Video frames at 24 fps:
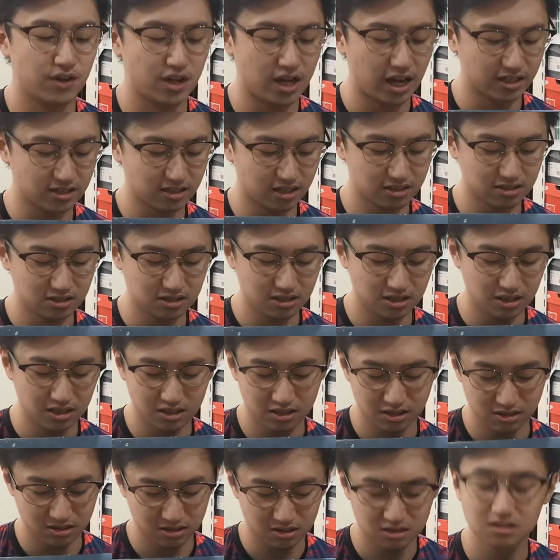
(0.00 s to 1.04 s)
If you guys can
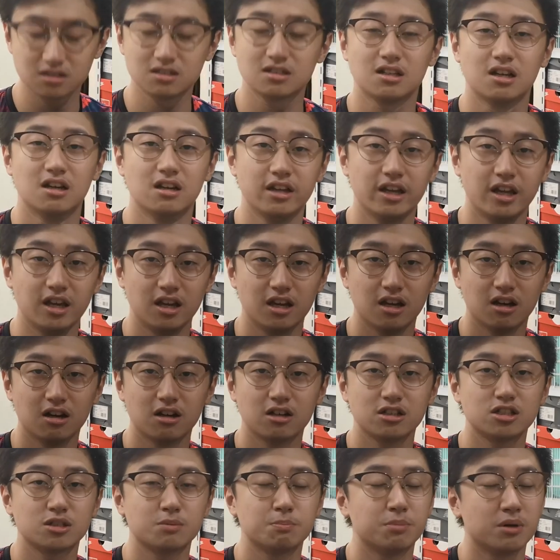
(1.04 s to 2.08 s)
see, this is a
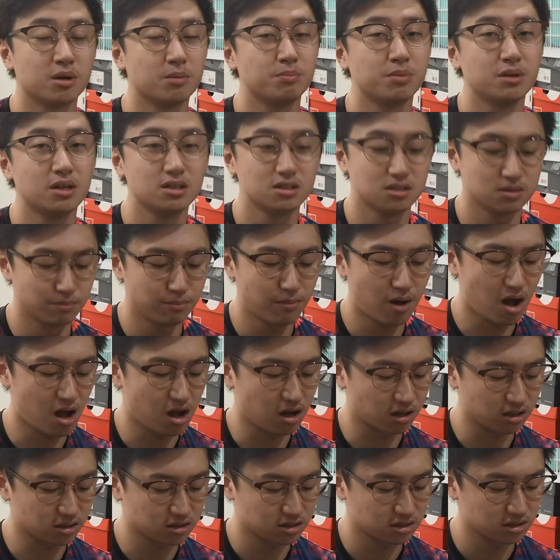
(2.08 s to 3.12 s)
Hush Puppies
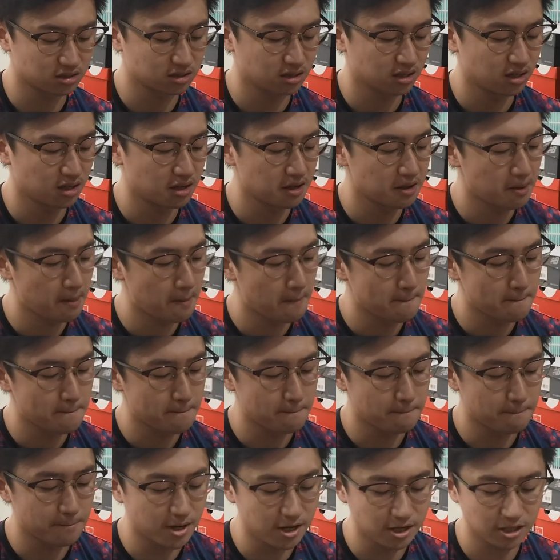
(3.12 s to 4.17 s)
box.
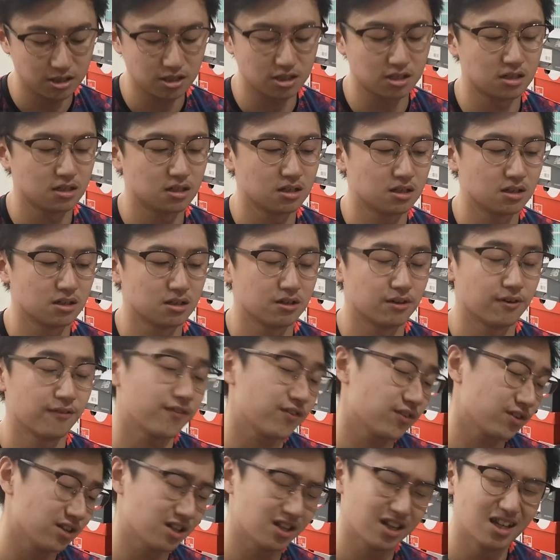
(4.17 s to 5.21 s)
But
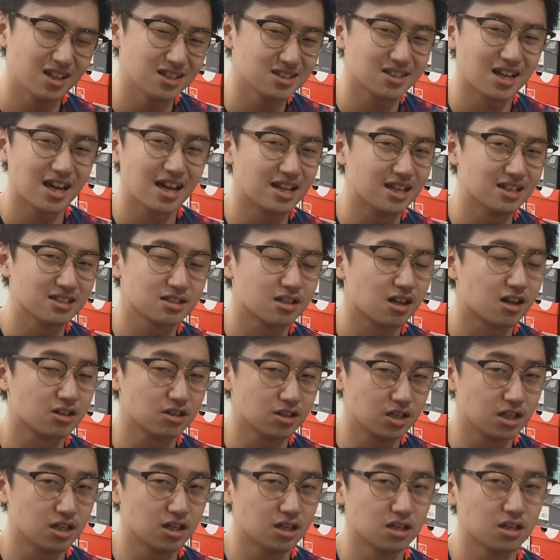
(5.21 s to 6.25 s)
the inside is not
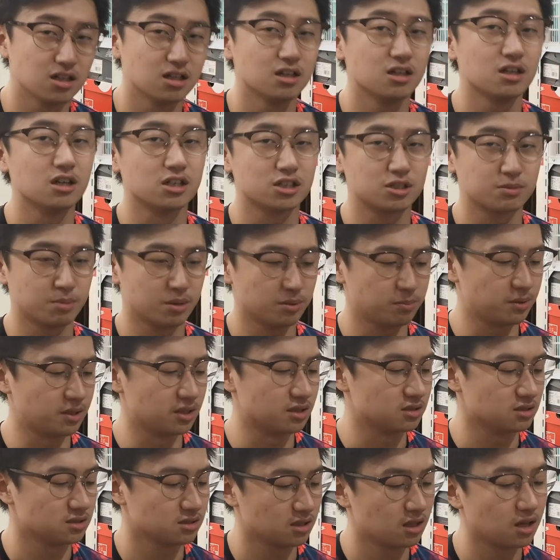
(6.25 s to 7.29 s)
really Hush
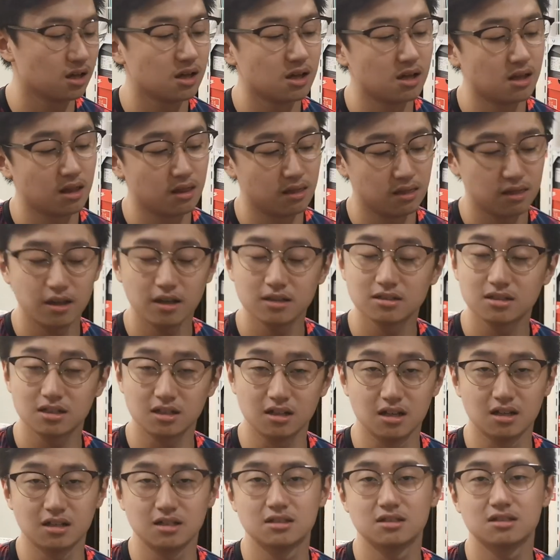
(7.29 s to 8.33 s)
Puppies. This
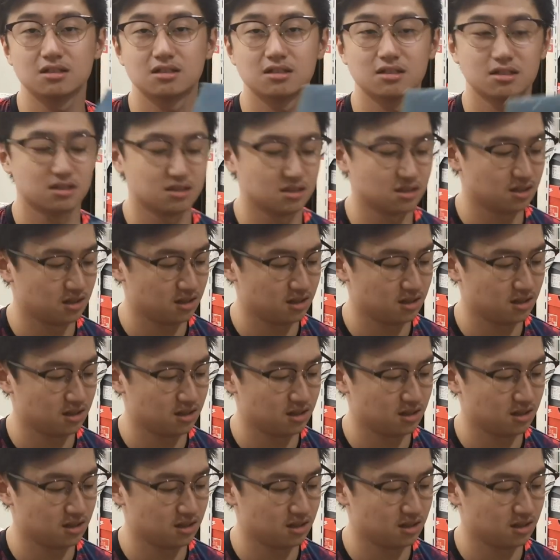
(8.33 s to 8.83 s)
is